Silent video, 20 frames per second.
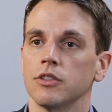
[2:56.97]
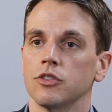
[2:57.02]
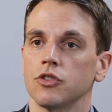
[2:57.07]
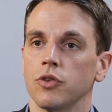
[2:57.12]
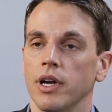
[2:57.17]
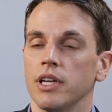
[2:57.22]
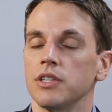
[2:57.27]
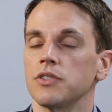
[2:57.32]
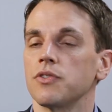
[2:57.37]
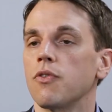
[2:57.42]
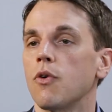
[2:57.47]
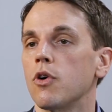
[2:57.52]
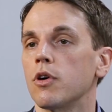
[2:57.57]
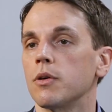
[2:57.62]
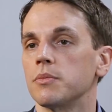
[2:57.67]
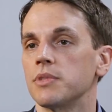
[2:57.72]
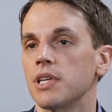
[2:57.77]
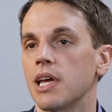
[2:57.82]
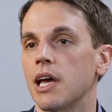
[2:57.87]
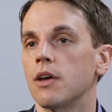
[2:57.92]

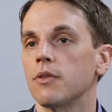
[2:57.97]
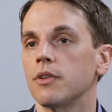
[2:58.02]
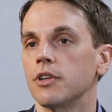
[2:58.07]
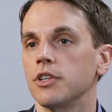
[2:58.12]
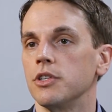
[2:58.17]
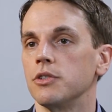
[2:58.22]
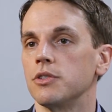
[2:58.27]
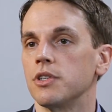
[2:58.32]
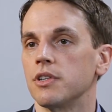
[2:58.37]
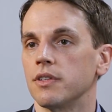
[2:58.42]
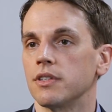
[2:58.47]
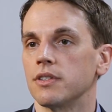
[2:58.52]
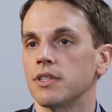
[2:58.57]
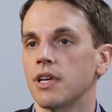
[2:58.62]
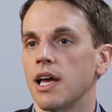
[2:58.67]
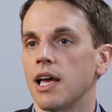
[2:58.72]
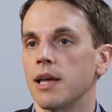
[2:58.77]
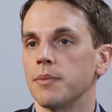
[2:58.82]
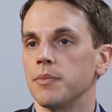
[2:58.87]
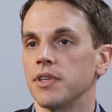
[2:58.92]
transforms how they're using their
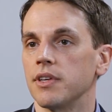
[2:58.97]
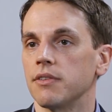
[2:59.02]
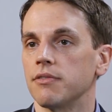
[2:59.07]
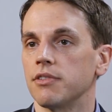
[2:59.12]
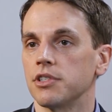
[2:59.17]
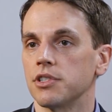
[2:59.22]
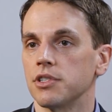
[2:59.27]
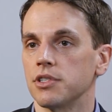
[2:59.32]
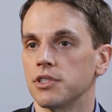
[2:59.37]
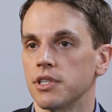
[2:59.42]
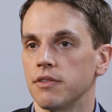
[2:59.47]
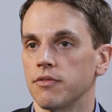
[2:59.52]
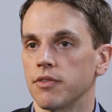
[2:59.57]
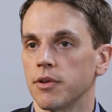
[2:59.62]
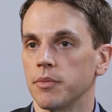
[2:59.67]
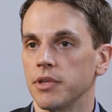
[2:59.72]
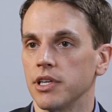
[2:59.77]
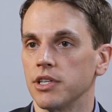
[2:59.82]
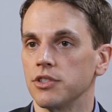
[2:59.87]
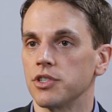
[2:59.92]
time and the efficiency
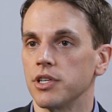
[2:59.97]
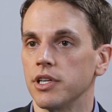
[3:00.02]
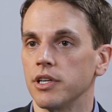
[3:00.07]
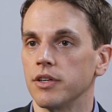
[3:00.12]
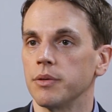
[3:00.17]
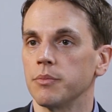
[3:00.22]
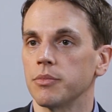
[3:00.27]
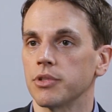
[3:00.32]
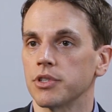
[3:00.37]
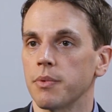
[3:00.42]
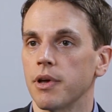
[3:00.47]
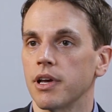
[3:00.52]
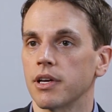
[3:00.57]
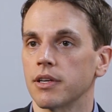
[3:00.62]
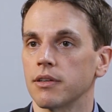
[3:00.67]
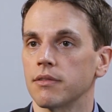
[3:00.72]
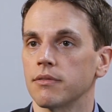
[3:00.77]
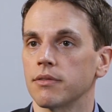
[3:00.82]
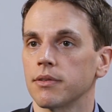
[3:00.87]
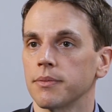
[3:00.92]
from the engineering
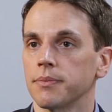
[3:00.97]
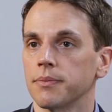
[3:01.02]
perspective.